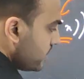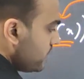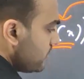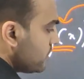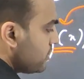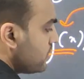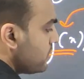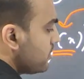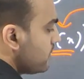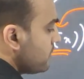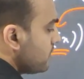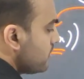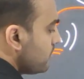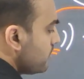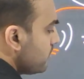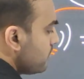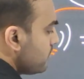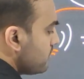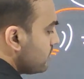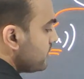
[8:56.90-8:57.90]
1,
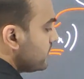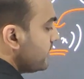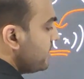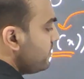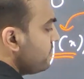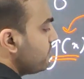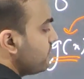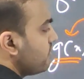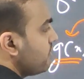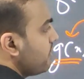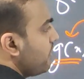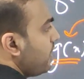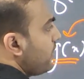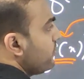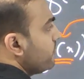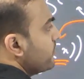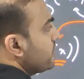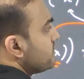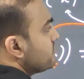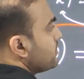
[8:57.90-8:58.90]
this
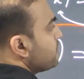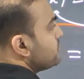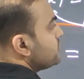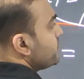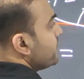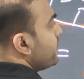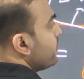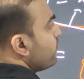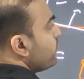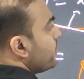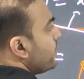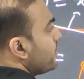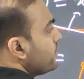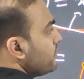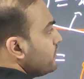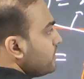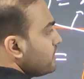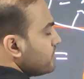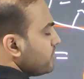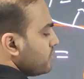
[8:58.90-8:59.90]
I will substitute
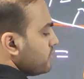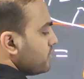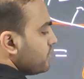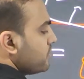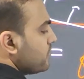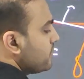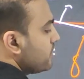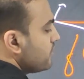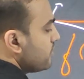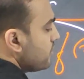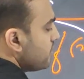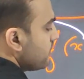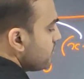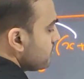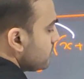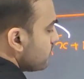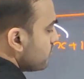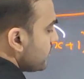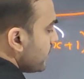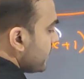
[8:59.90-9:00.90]
here.
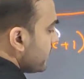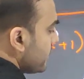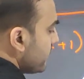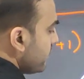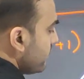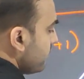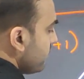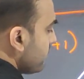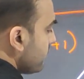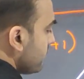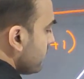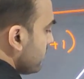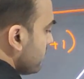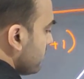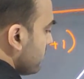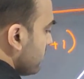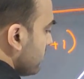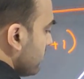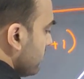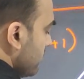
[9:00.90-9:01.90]
So that is
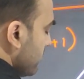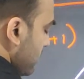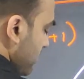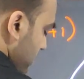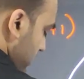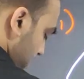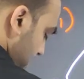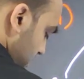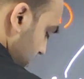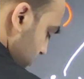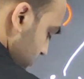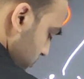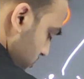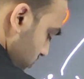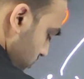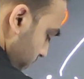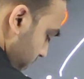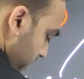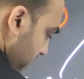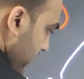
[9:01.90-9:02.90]
t
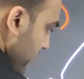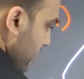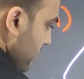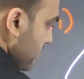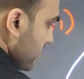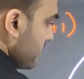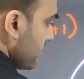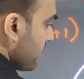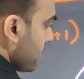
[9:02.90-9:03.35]
square